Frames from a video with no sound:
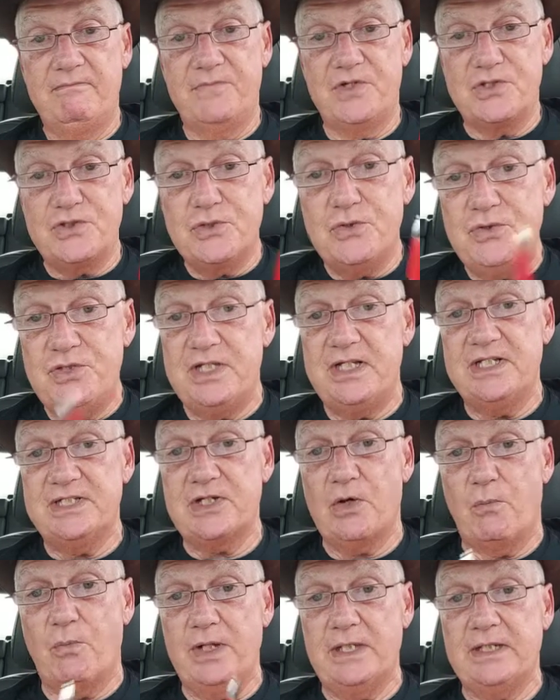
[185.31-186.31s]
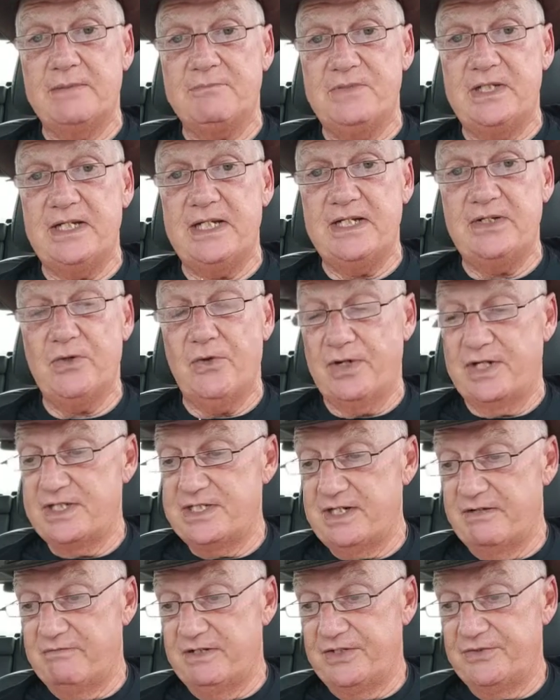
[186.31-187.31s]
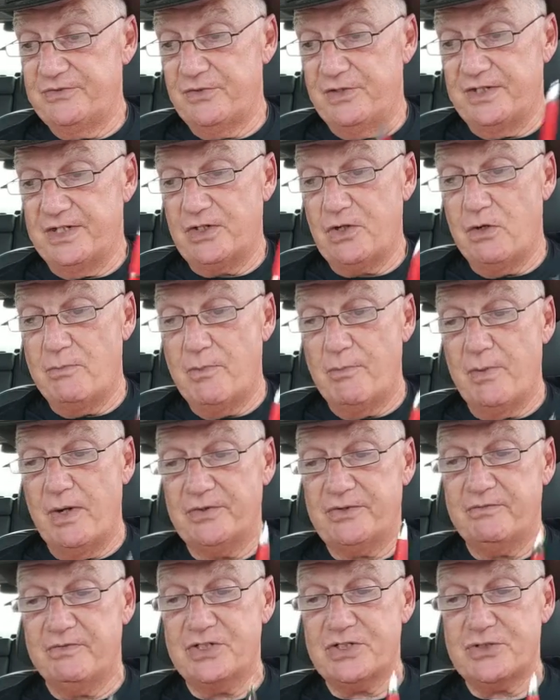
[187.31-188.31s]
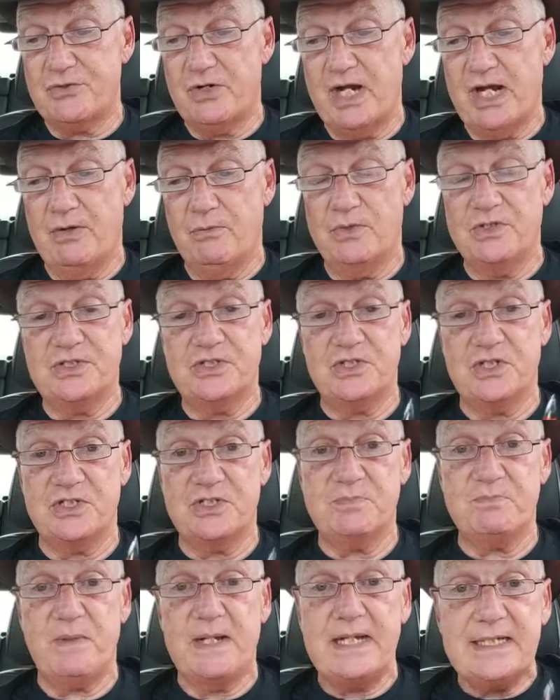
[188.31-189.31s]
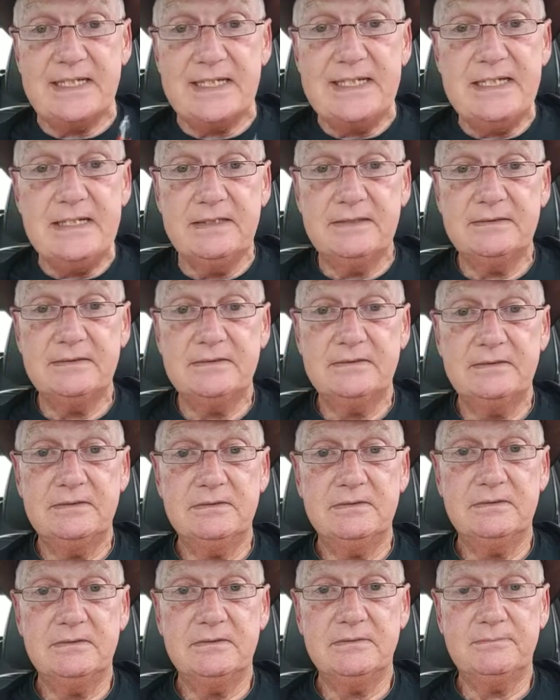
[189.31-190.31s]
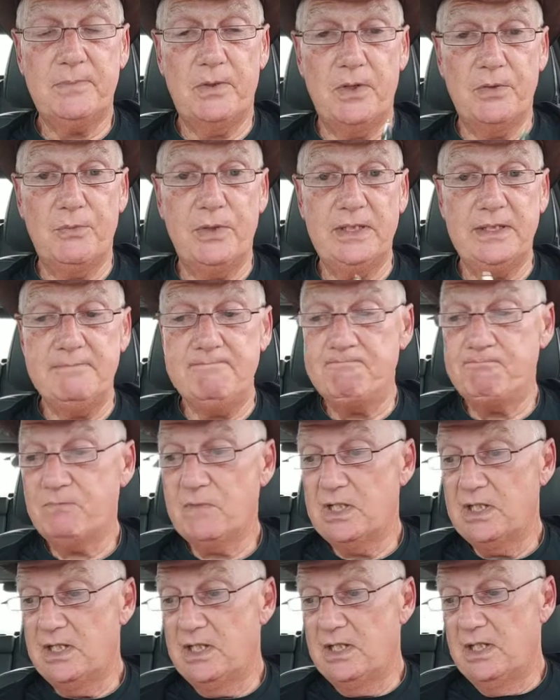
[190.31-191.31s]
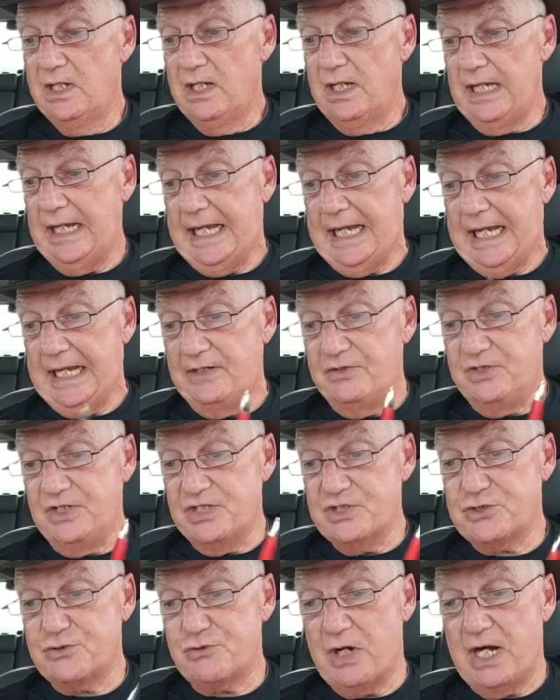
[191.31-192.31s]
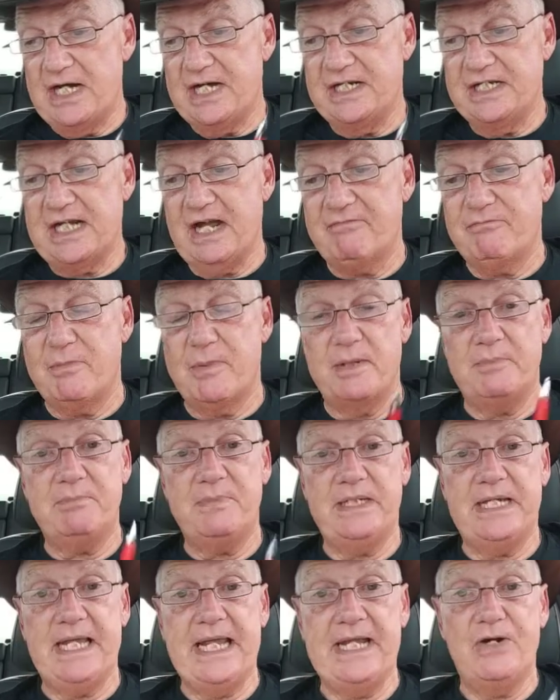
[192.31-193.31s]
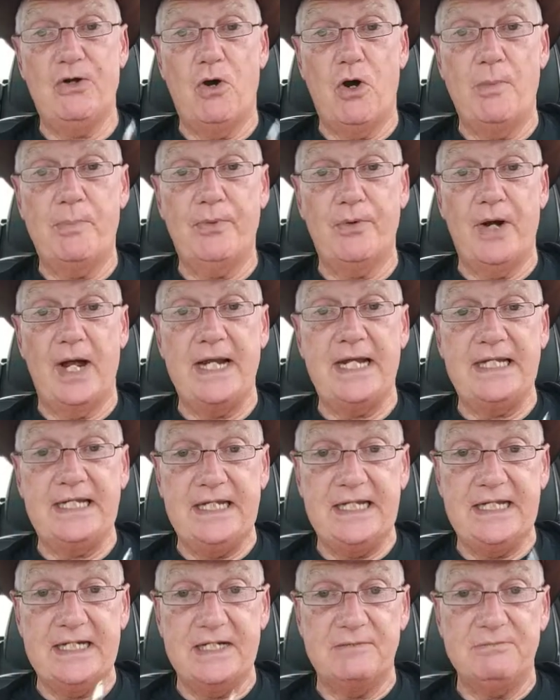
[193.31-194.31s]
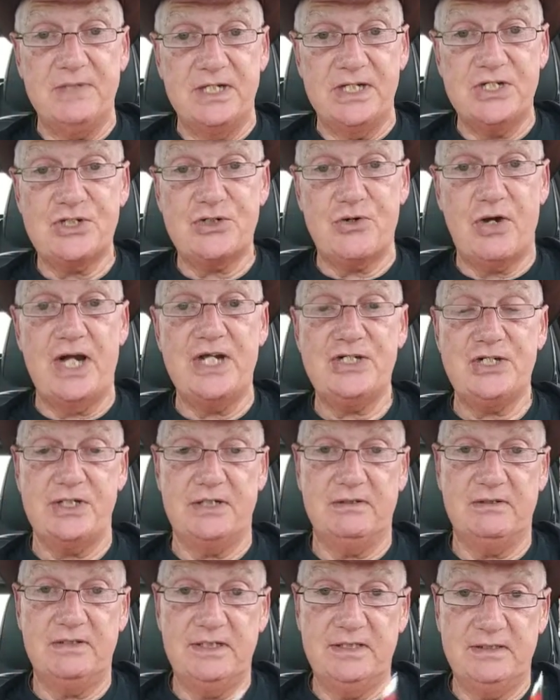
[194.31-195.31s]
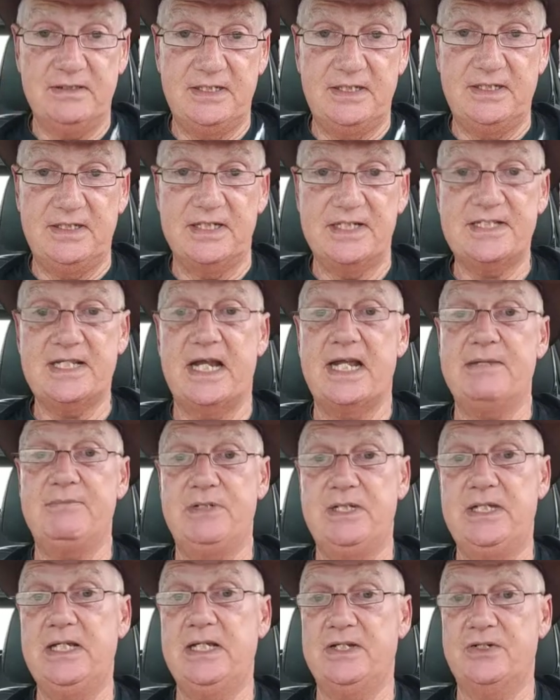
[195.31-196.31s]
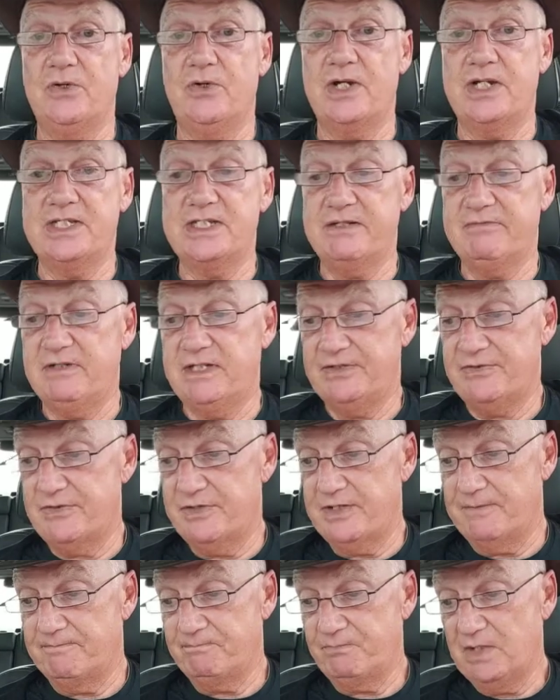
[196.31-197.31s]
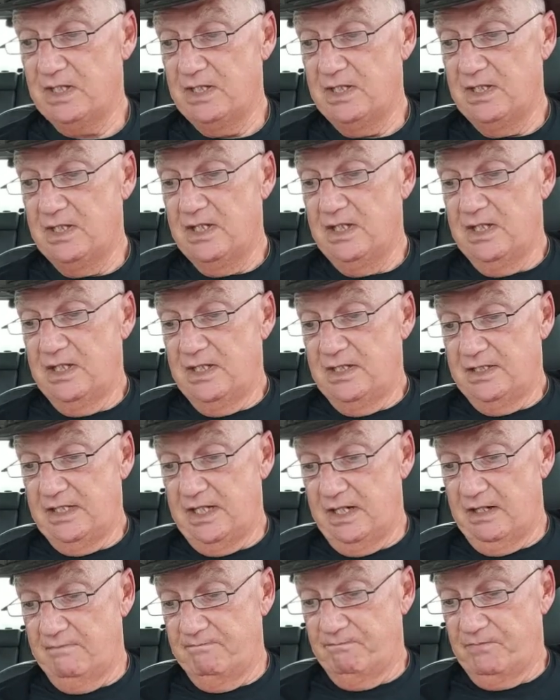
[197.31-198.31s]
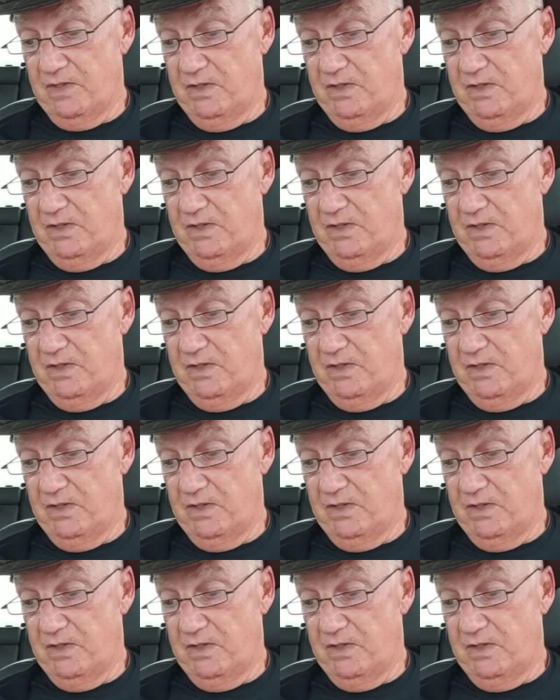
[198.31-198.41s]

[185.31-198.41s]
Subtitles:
two things that Whitlam did in 1973. The Commonwealth of Australia was suspended by Whitlam, and the Australian government began operating in administration in the same year, 1973. Now,